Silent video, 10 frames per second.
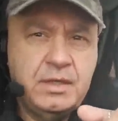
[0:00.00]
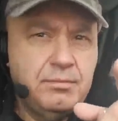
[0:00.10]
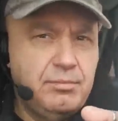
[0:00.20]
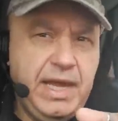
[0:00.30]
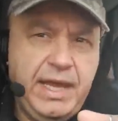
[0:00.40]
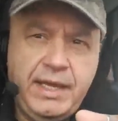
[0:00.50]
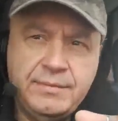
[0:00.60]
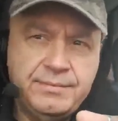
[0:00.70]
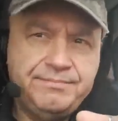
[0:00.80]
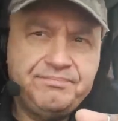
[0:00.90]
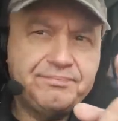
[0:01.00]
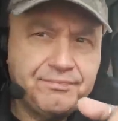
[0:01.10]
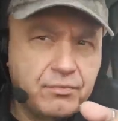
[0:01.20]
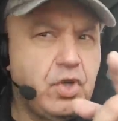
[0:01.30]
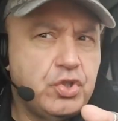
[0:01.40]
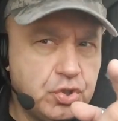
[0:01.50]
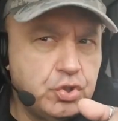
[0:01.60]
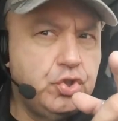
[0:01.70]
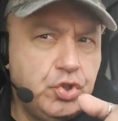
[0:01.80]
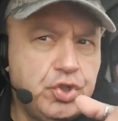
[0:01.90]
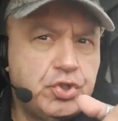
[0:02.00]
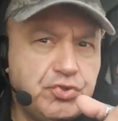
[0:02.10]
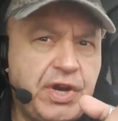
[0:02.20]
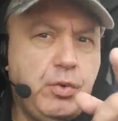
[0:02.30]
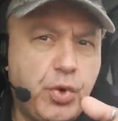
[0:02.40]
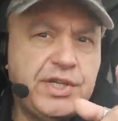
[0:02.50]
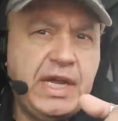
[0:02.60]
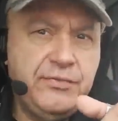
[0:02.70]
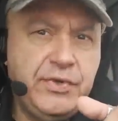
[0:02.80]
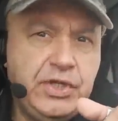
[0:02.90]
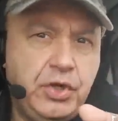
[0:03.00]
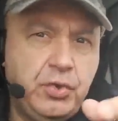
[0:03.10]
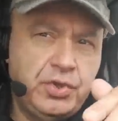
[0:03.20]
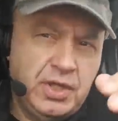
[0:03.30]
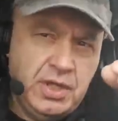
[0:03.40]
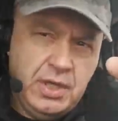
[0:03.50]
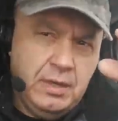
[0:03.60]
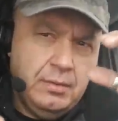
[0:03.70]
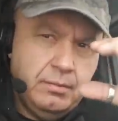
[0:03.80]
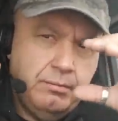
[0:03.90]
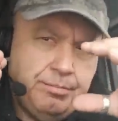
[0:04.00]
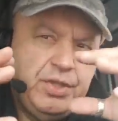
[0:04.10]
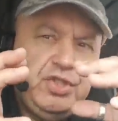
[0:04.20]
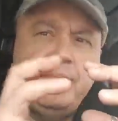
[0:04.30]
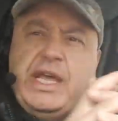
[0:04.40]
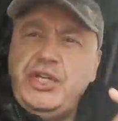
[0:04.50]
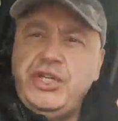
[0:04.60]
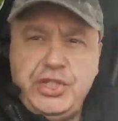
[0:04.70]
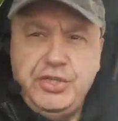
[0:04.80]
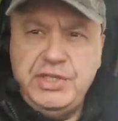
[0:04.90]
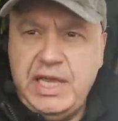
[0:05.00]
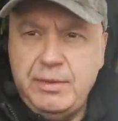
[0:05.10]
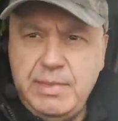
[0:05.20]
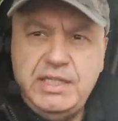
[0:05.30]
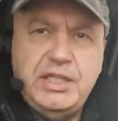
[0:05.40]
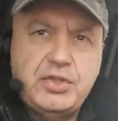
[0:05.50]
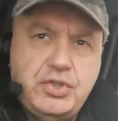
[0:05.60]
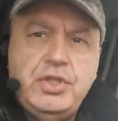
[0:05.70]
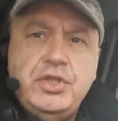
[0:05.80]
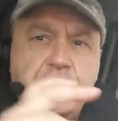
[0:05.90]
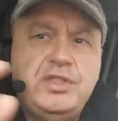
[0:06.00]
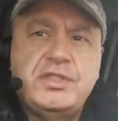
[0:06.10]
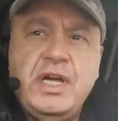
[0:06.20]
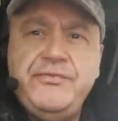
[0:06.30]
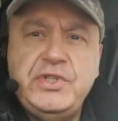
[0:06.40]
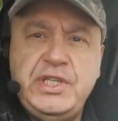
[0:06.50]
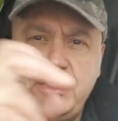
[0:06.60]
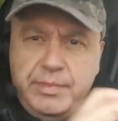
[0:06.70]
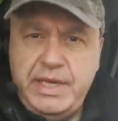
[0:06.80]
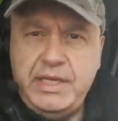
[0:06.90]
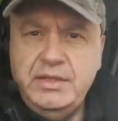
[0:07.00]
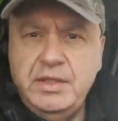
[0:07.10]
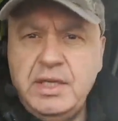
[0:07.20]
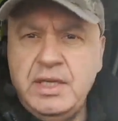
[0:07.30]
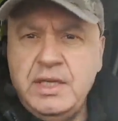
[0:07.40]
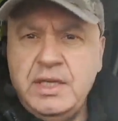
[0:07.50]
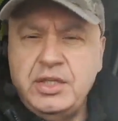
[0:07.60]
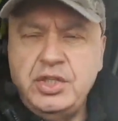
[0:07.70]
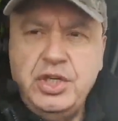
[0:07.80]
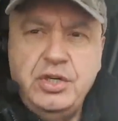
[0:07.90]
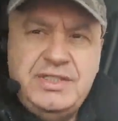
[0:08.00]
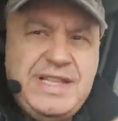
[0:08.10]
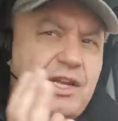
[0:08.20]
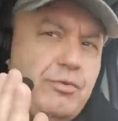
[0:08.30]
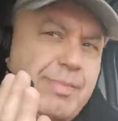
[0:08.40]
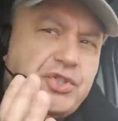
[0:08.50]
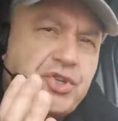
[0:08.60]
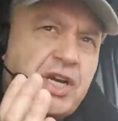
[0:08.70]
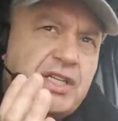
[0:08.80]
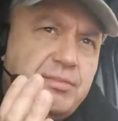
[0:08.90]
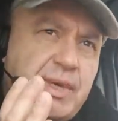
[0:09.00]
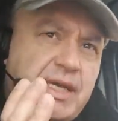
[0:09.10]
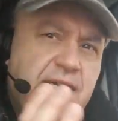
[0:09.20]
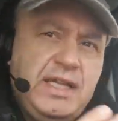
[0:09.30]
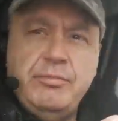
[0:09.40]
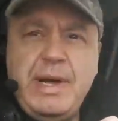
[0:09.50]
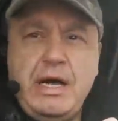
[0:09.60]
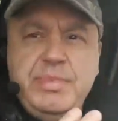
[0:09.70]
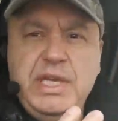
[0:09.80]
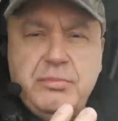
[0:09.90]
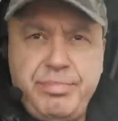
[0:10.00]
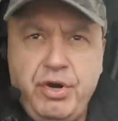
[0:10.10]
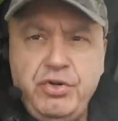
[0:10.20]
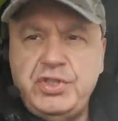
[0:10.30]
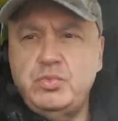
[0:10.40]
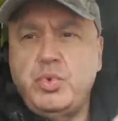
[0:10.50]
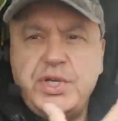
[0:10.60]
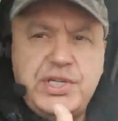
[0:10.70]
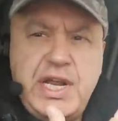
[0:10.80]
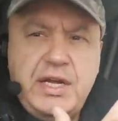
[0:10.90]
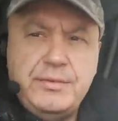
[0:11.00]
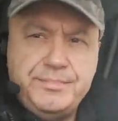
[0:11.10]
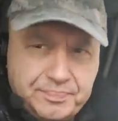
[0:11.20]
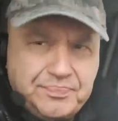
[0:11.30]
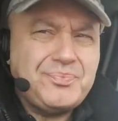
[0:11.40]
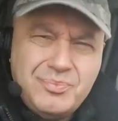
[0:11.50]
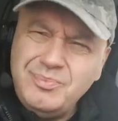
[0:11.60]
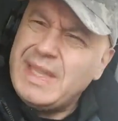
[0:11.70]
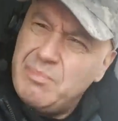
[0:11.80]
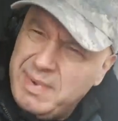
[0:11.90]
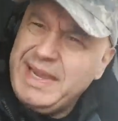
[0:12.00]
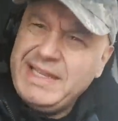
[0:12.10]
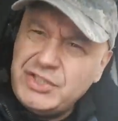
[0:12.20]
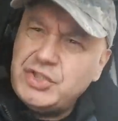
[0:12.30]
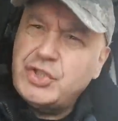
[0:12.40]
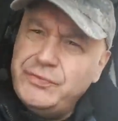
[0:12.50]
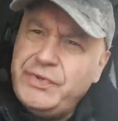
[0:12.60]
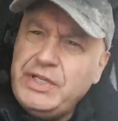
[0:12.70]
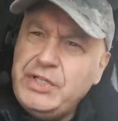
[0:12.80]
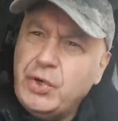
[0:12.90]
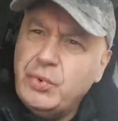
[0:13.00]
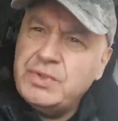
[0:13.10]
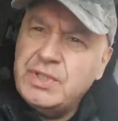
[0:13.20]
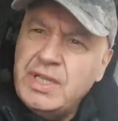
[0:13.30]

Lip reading: Man, you do some great workout videos. Put some energy in that, man. Some good stuff in there, man. You know, it's not about trucking, man. It's about being a person, working out. Man, that's some good videos.